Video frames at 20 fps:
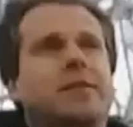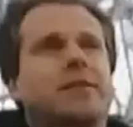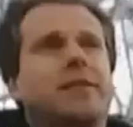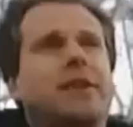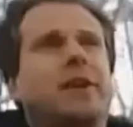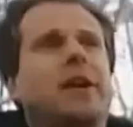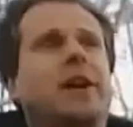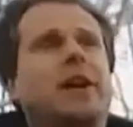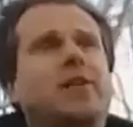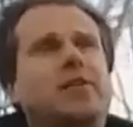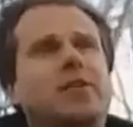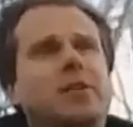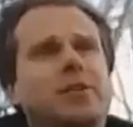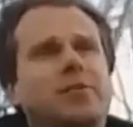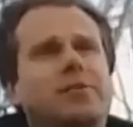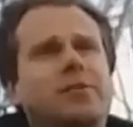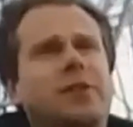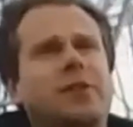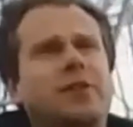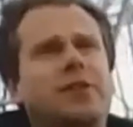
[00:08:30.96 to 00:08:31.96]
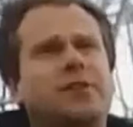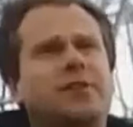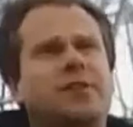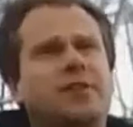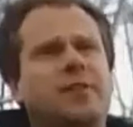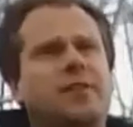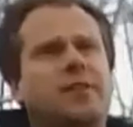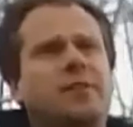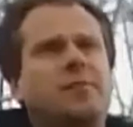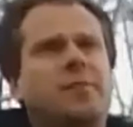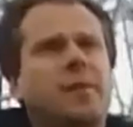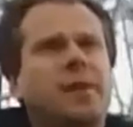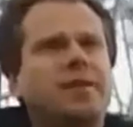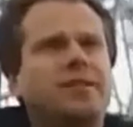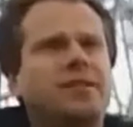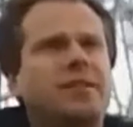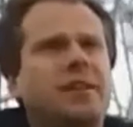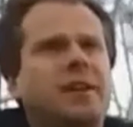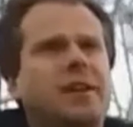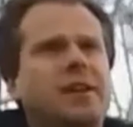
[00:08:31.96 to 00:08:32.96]
Uh, the cargo lifter is the
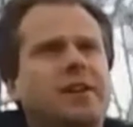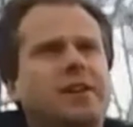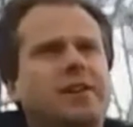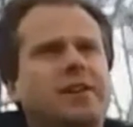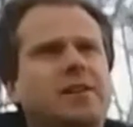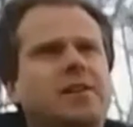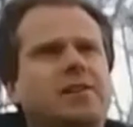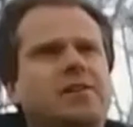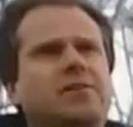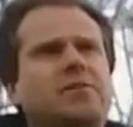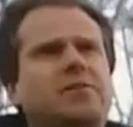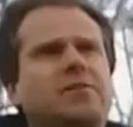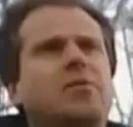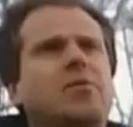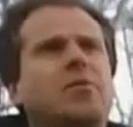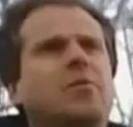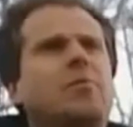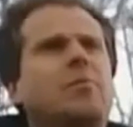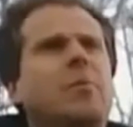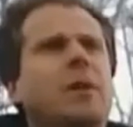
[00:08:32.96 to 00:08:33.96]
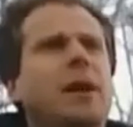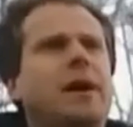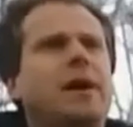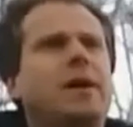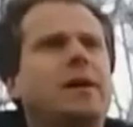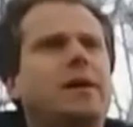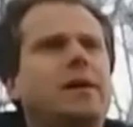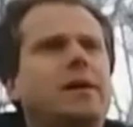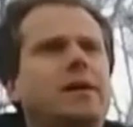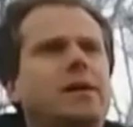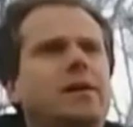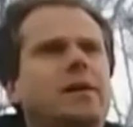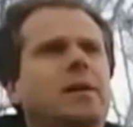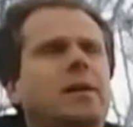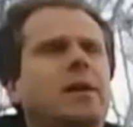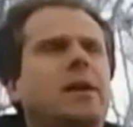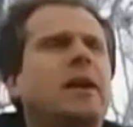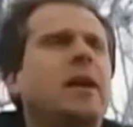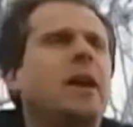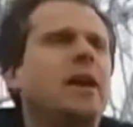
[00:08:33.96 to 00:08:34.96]
basic idea to
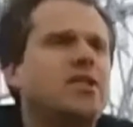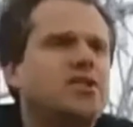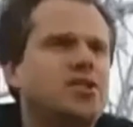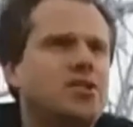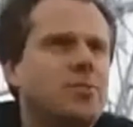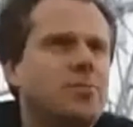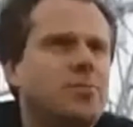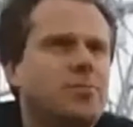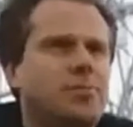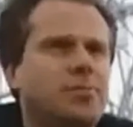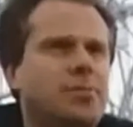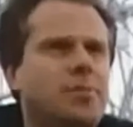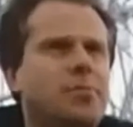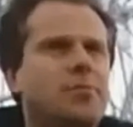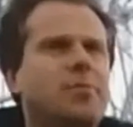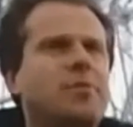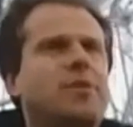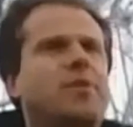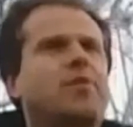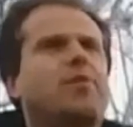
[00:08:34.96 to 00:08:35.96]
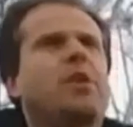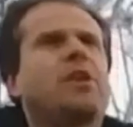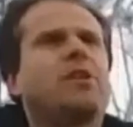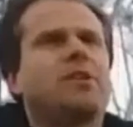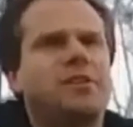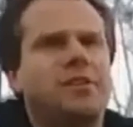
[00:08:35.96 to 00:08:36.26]
combine an airship with a